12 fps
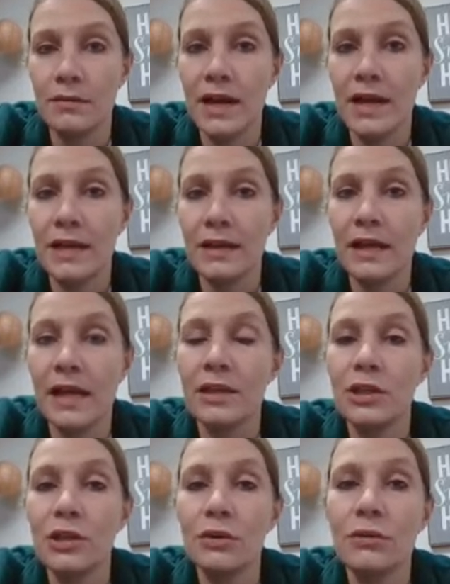right?
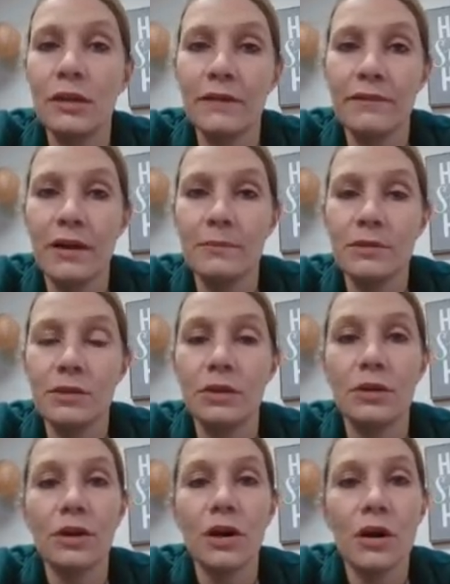And you live up to
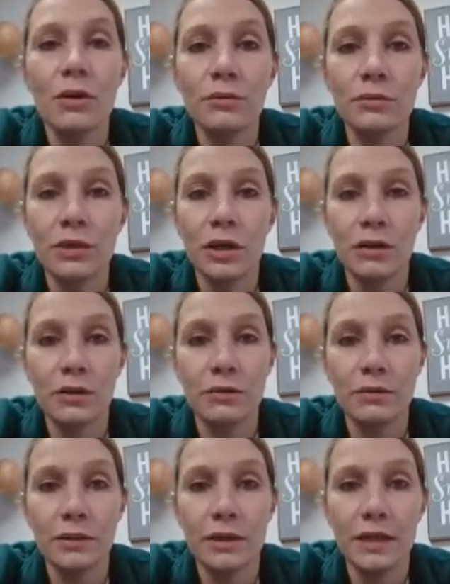your own
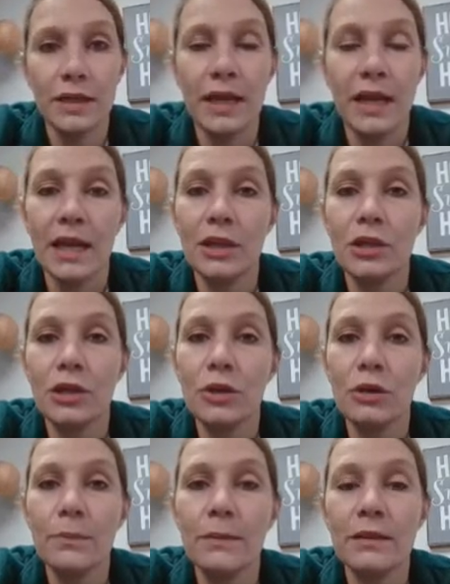code and
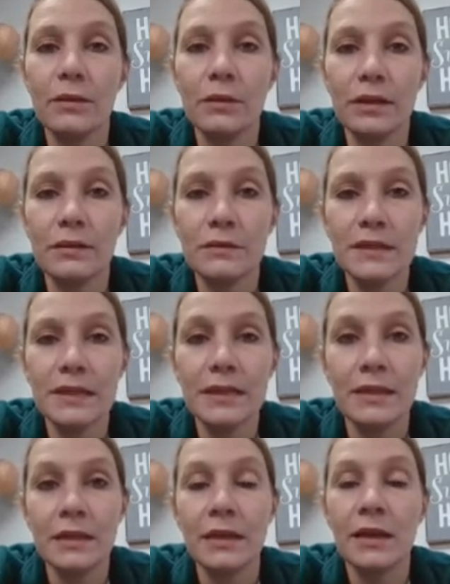you be
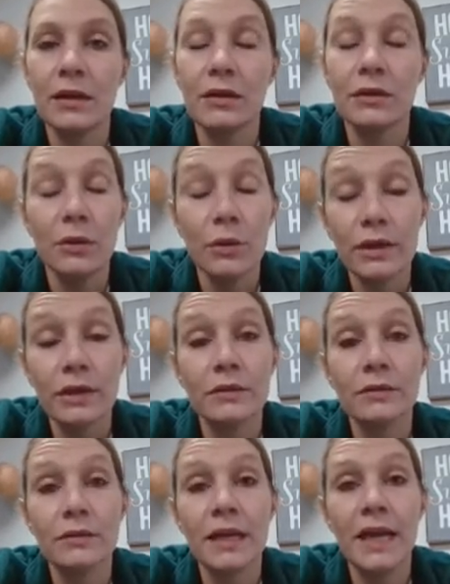loyalty or
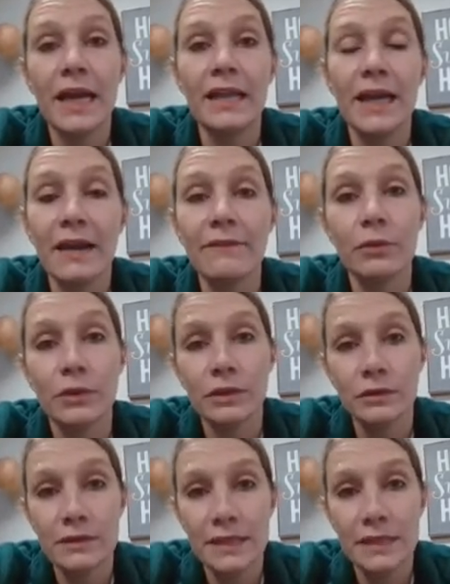loyal and have
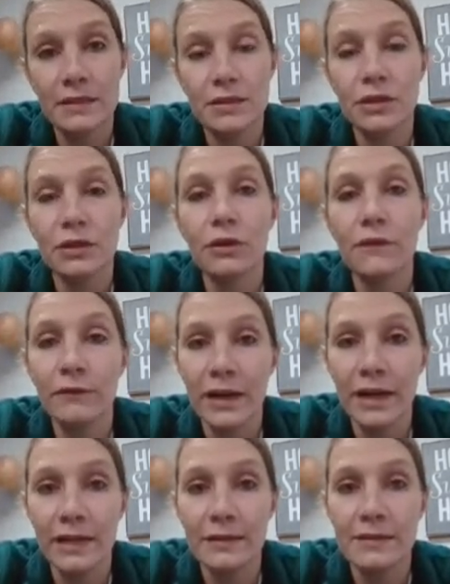loyalty to your
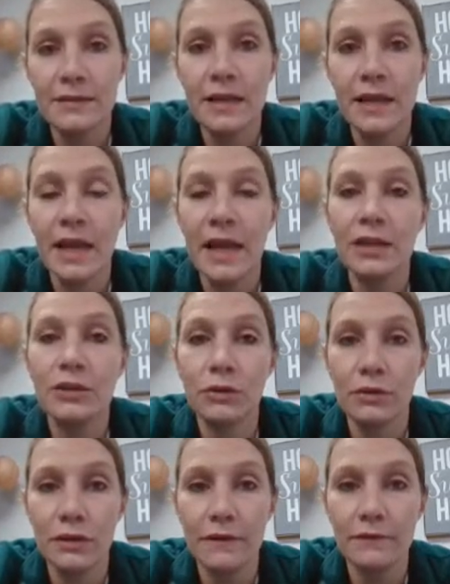friends and
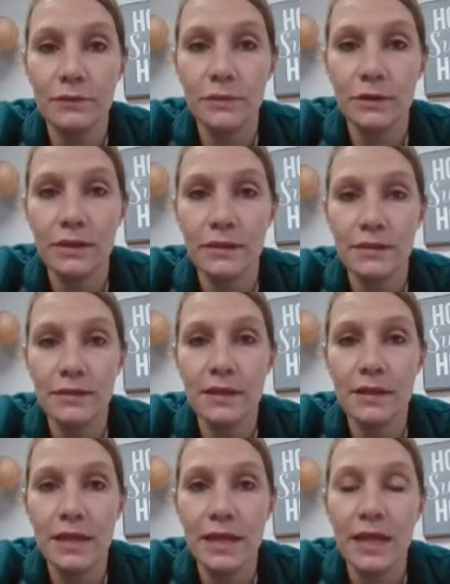your loved ones
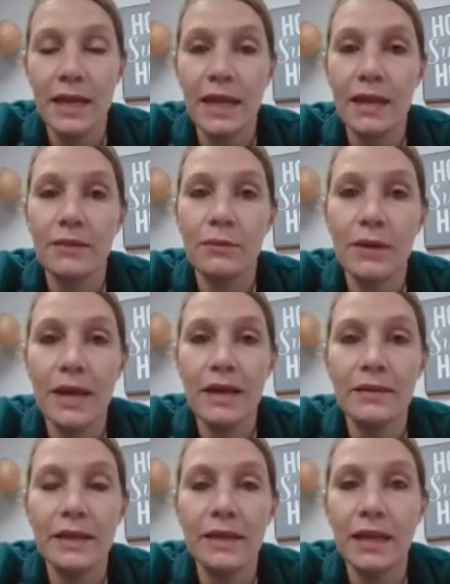in the
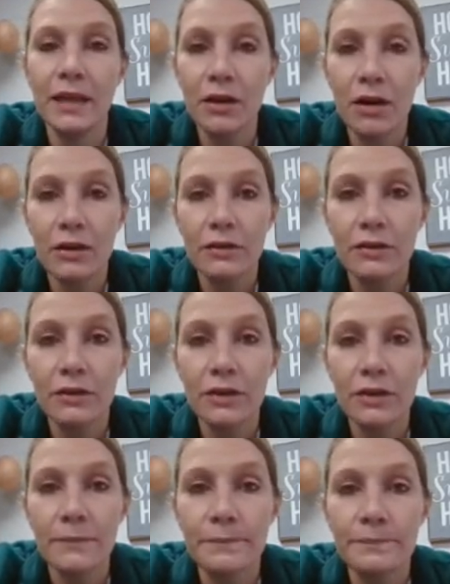way that King
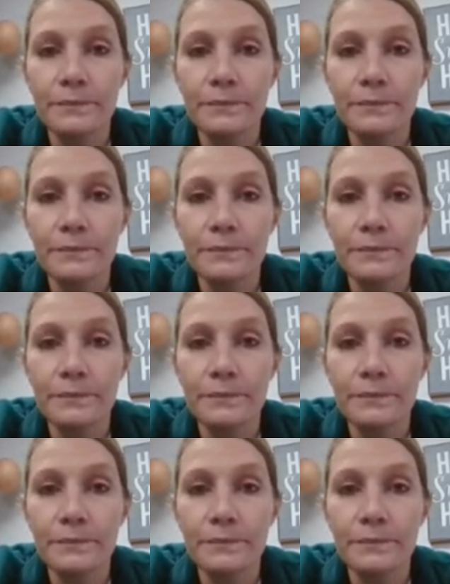Arthur